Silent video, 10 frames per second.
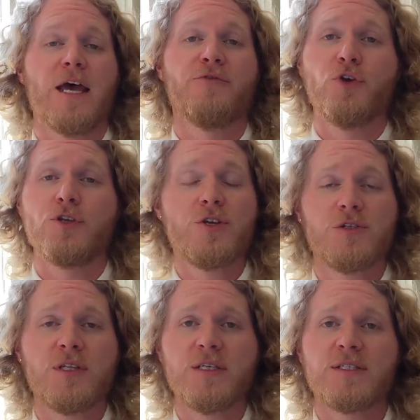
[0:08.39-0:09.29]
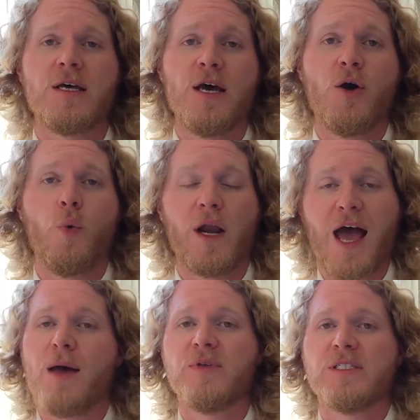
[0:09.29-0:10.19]
Now, if you're new to this, what
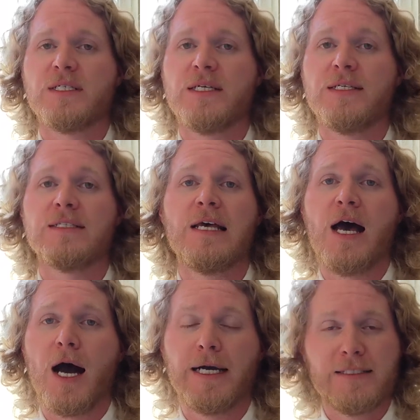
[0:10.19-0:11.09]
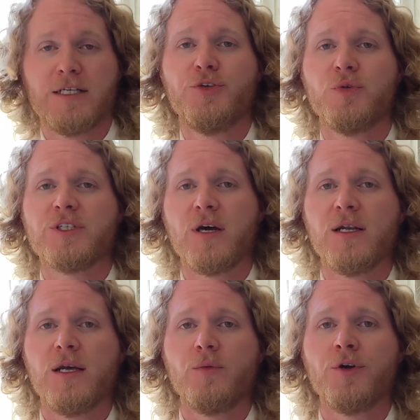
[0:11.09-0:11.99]
happens is I tell you which
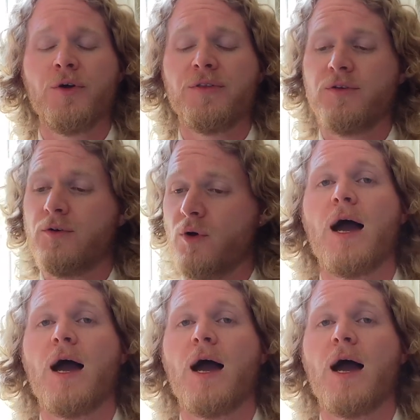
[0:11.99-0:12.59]
guideline we're going through,